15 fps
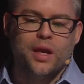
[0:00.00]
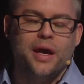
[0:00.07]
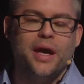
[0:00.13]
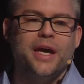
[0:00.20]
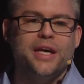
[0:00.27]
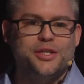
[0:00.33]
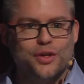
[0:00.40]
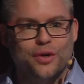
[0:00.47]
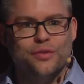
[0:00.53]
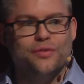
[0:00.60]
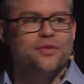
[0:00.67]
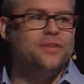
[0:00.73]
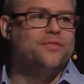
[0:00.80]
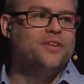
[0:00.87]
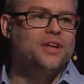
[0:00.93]

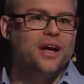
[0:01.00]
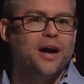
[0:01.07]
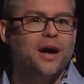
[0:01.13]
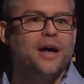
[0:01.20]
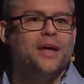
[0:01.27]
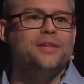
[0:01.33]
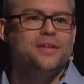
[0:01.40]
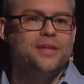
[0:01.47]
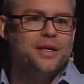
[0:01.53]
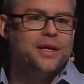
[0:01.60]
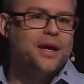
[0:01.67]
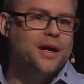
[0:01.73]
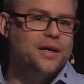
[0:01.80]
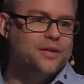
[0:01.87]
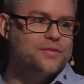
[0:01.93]
HR-driven IT
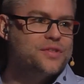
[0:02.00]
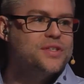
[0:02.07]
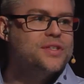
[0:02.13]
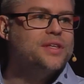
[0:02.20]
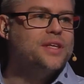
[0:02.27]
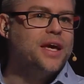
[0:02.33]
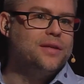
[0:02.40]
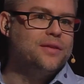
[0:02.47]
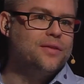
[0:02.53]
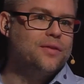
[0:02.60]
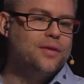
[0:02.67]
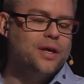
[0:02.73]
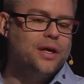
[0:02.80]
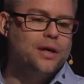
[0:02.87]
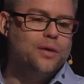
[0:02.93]
kind of state
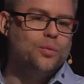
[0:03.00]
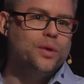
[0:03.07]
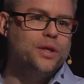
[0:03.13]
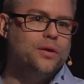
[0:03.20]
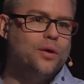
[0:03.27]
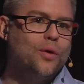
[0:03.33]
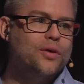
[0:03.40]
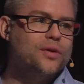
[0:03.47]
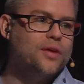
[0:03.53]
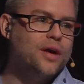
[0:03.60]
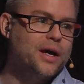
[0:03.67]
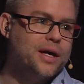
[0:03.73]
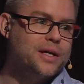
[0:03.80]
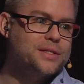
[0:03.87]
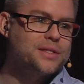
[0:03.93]
with
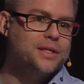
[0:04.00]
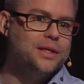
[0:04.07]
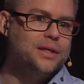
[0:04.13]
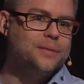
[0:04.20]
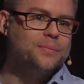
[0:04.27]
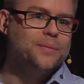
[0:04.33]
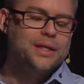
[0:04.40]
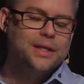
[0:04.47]
Okta